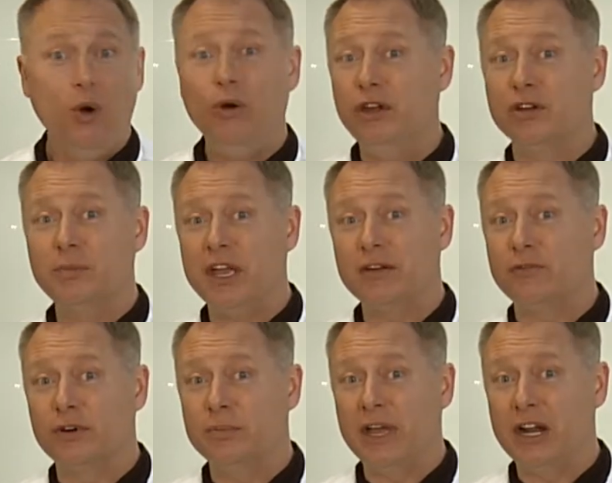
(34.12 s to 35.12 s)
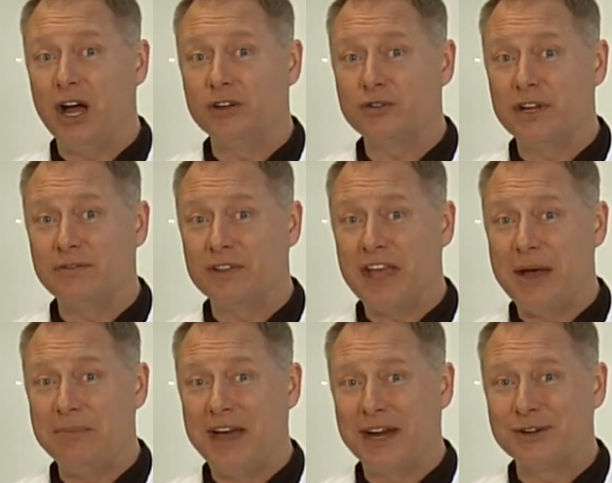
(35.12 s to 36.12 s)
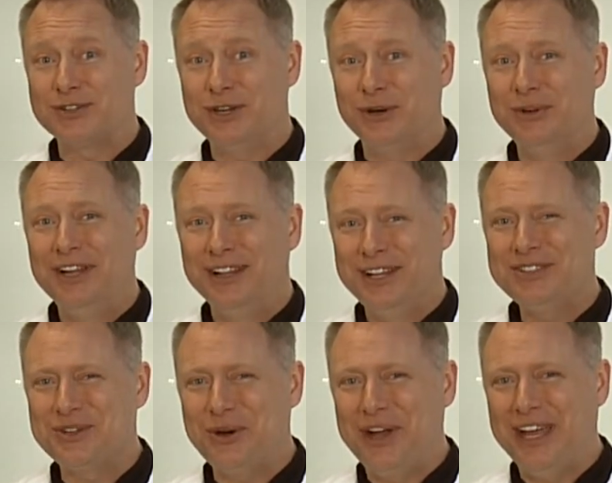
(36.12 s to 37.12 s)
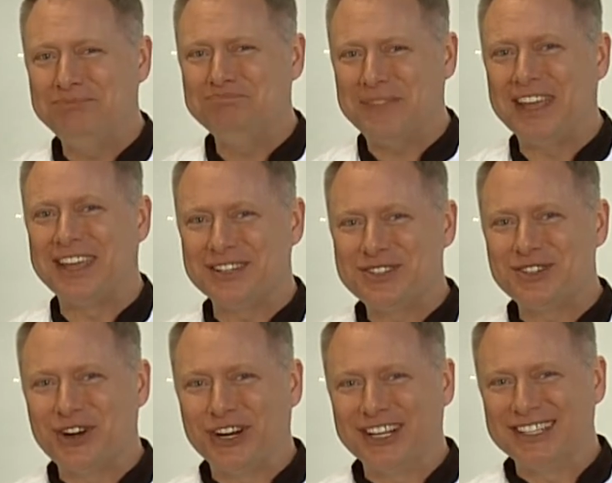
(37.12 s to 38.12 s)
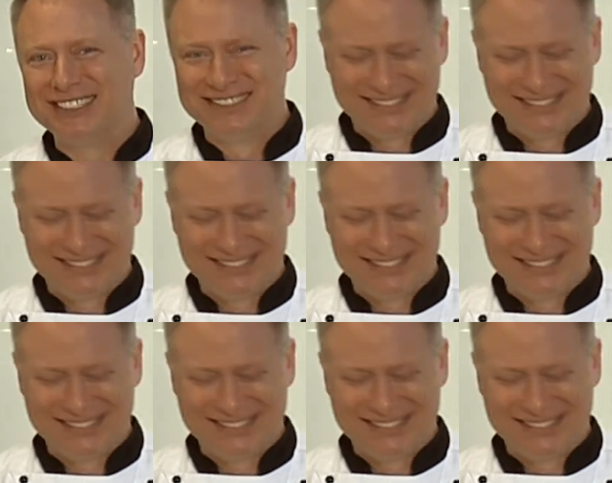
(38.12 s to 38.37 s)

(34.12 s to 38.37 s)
or you can make it for a main entree for that matter. So let's go ahead and get started.